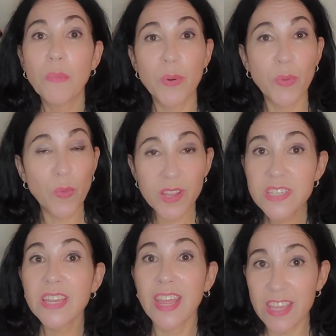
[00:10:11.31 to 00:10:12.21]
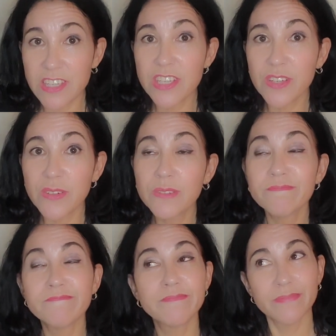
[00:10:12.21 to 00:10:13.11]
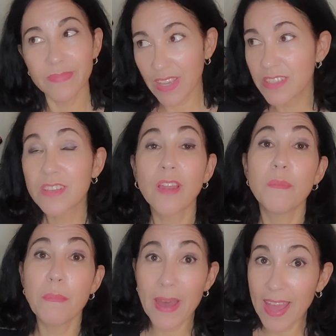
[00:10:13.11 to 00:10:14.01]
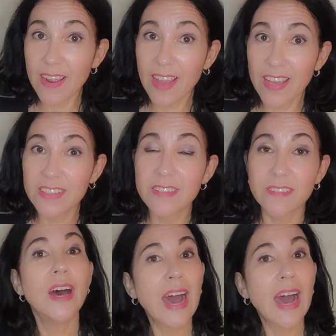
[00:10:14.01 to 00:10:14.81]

but once it hits you, it's gonna be bad, guys.